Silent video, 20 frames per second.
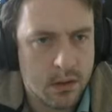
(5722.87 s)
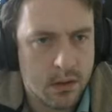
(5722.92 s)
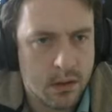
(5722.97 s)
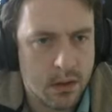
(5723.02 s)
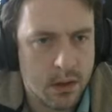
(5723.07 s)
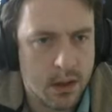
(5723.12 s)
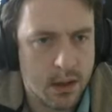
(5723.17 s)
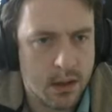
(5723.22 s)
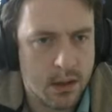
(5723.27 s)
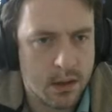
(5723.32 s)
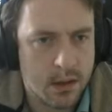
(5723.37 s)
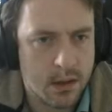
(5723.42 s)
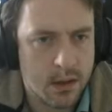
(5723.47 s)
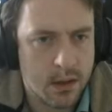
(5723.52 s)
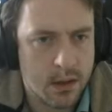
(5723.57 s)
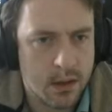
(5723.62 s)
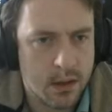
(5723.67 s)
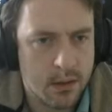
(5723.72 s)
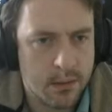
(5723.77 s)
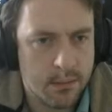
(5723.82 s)
Yeah,
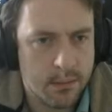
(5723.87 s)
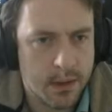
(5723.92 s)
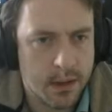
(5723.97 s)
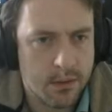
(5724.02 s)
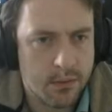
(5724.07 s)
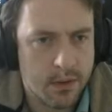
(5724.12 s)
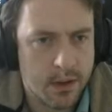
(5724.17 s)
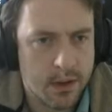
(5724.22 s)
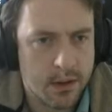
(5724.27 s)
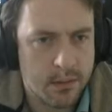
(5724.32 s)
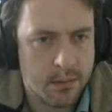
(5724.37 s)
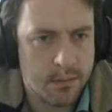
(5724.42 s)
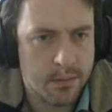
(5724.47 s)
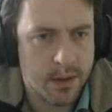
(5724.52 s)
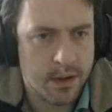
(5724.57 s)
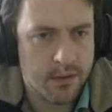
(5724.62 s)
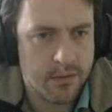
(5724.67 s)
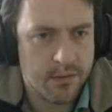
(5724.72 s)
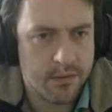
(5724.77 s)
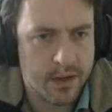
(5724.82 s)
make random
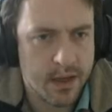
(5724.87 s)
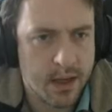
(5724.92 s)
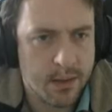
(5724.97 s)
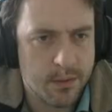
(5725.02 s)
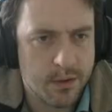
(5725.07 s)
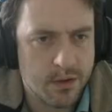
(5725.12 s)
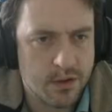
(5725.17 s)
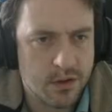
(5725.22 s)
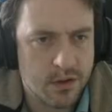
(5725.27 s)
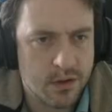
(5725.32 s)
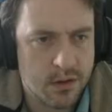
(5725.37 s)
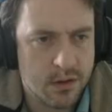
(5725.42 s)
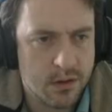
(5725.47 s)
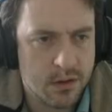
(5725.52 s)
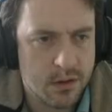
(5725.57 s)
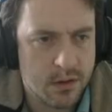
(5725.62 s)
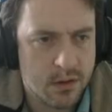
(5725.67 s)
buff damager.